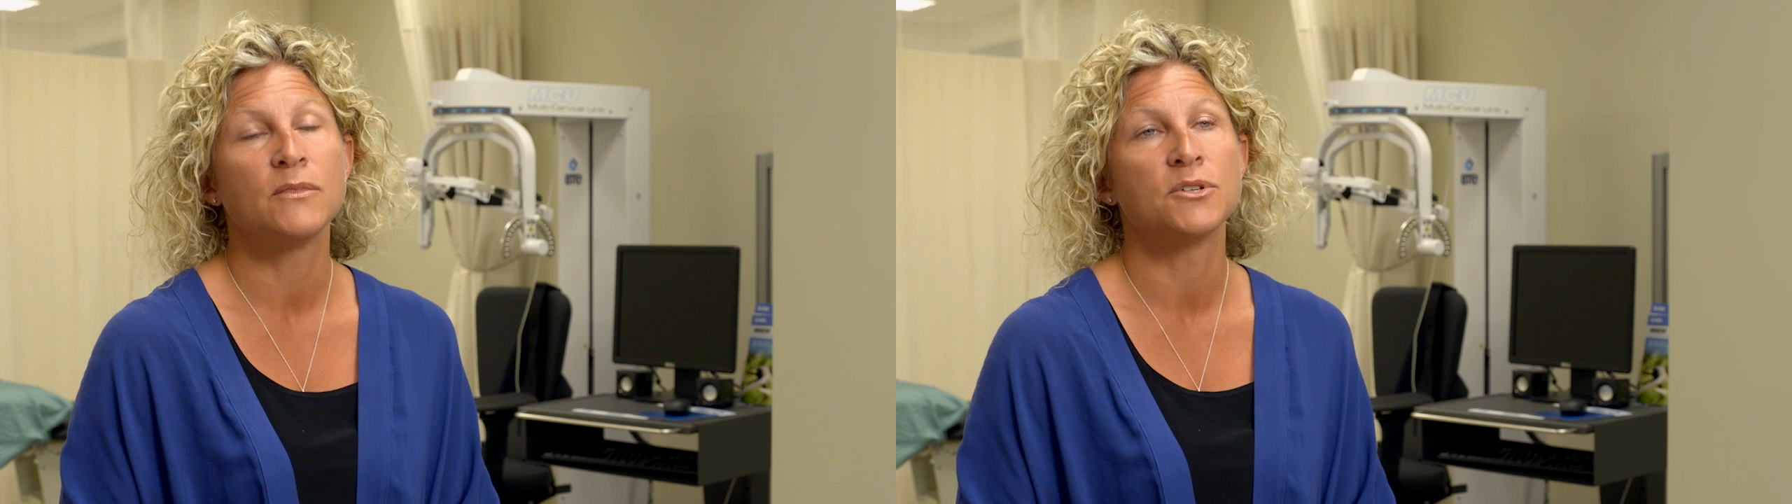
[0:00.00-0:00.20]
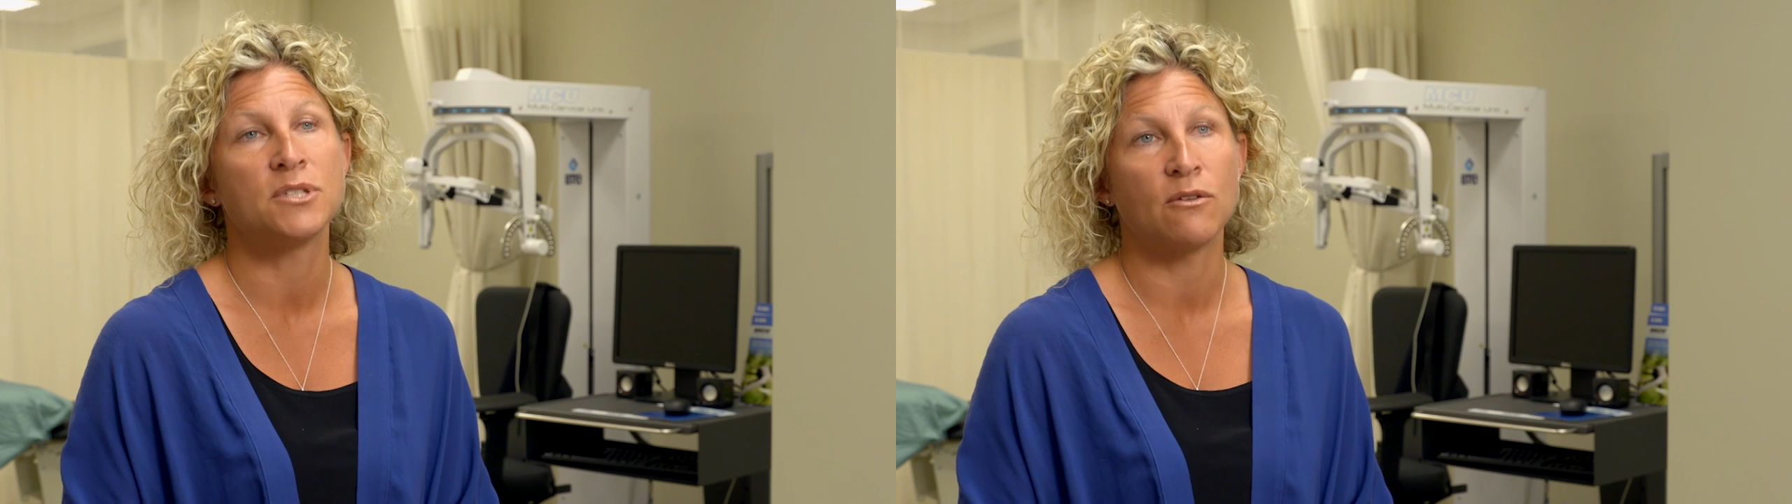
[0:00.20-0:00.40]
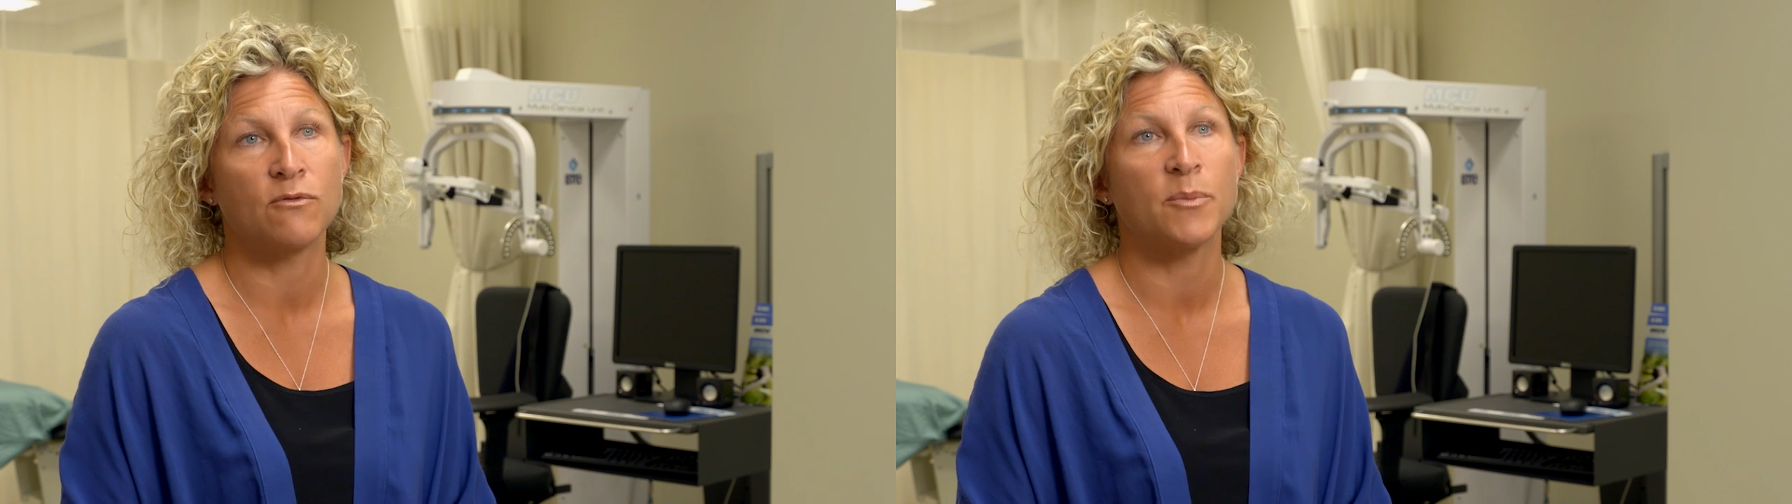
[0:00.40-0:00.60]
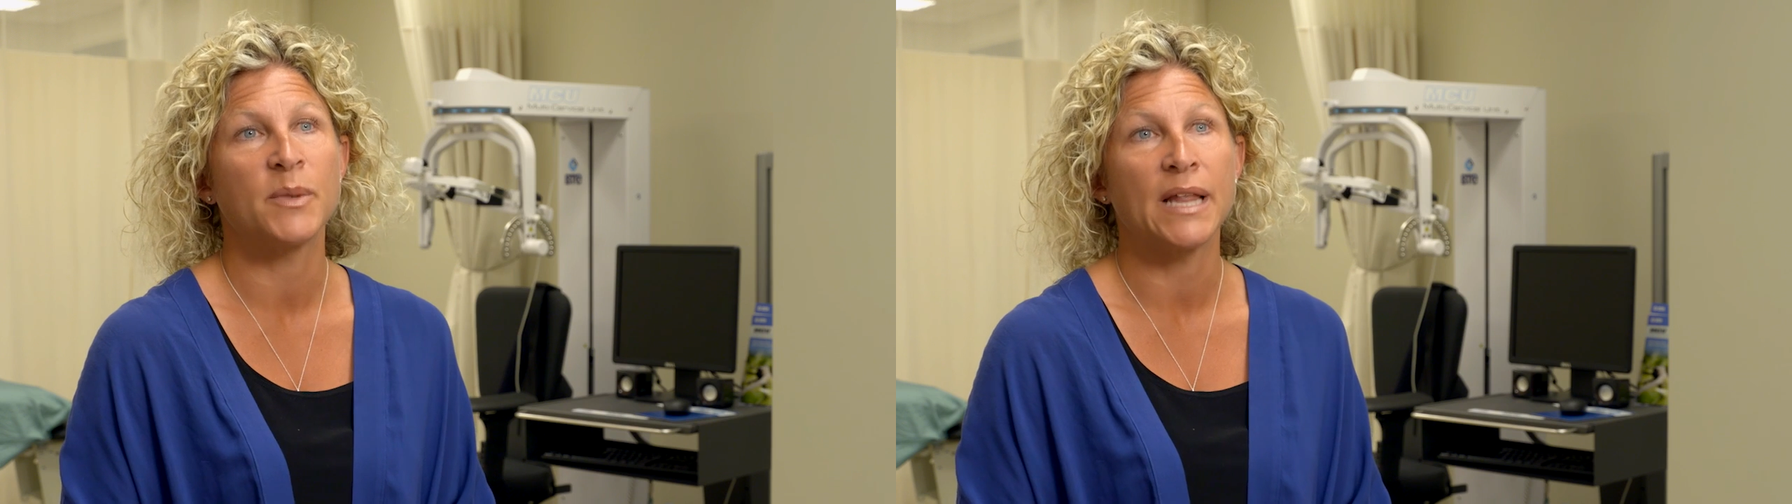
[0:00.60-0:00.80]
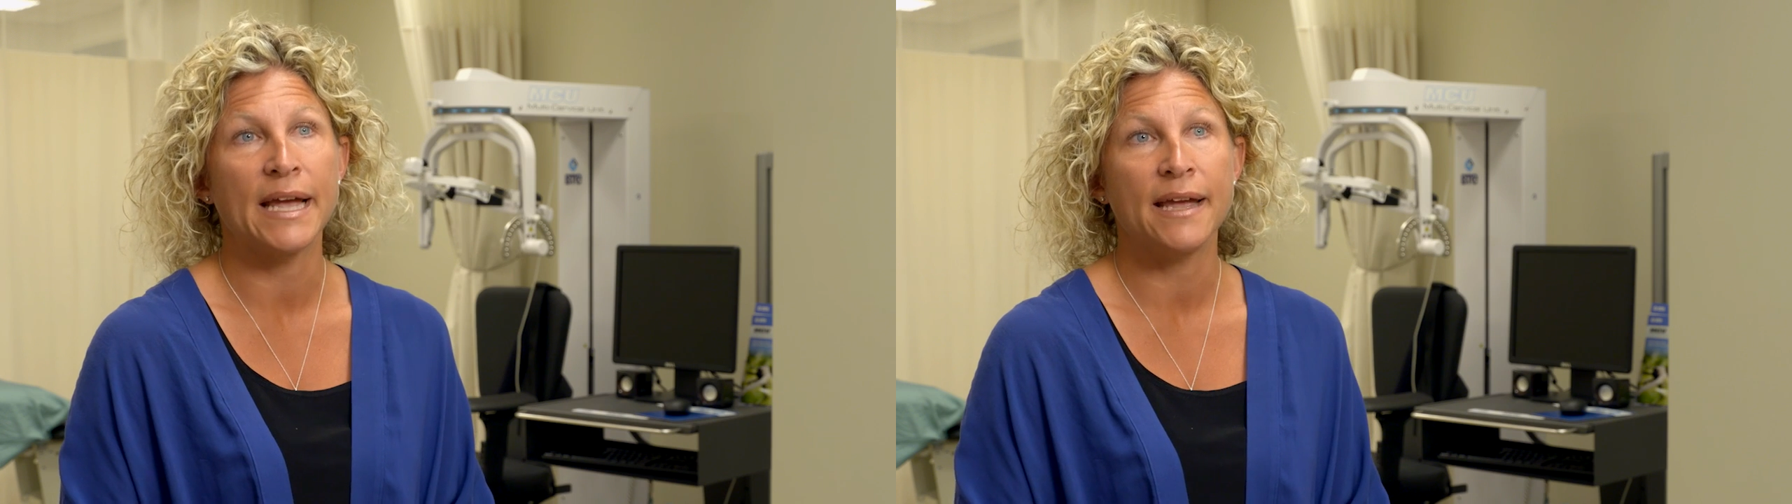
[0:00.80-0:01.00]
yourself
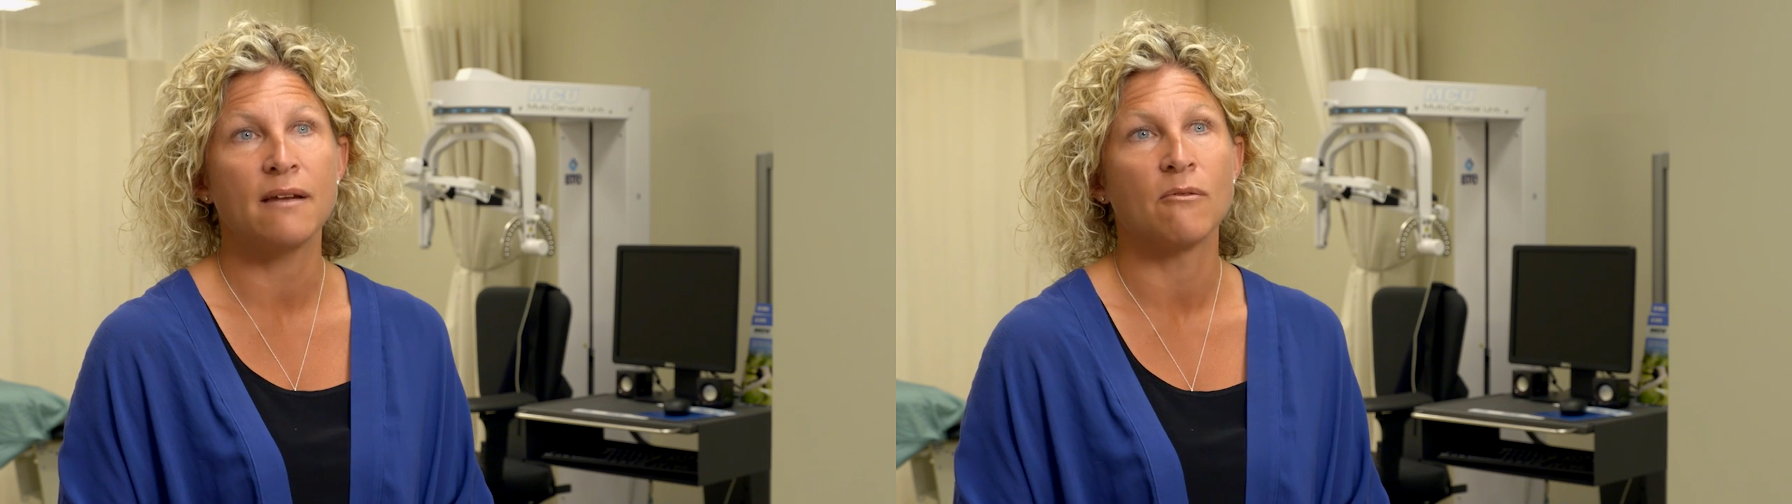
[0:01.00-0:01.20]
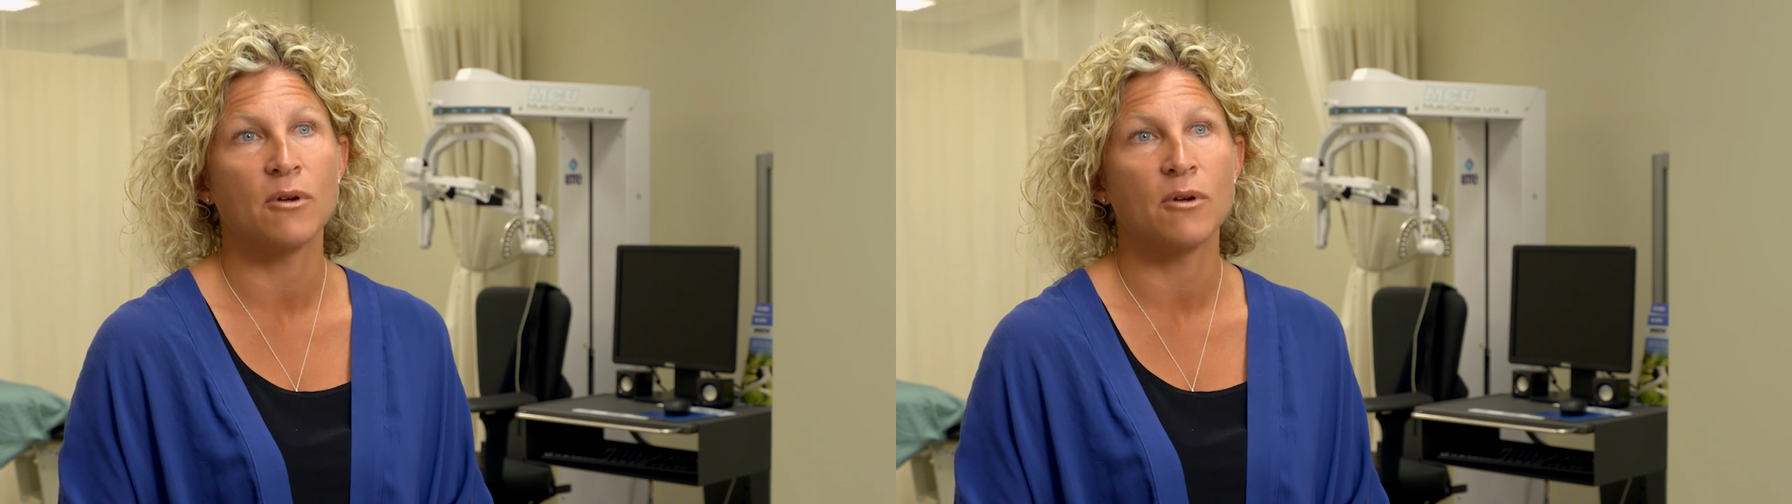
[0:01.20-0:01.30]
from play